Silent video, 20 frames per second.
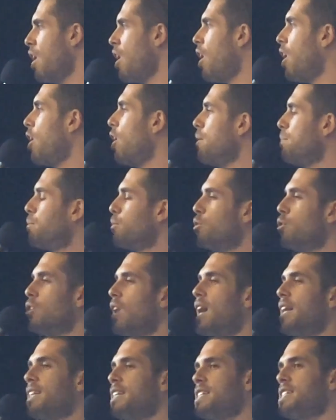I hope you'll
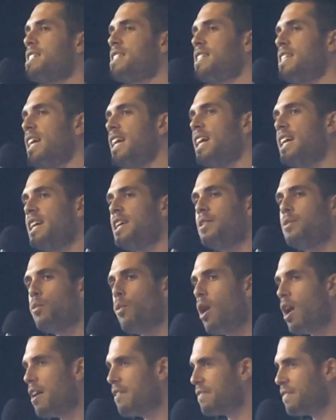understand
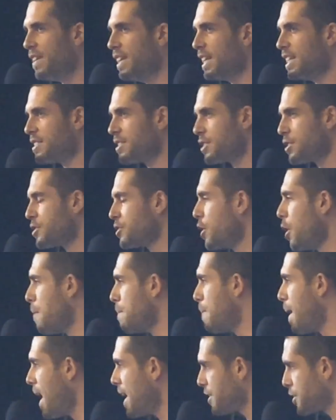why vegans are so
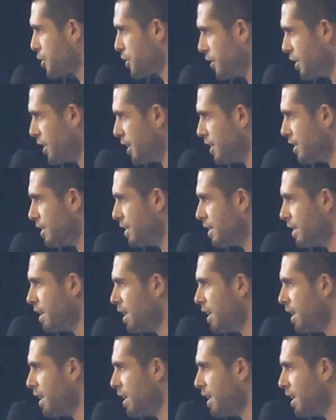passionate,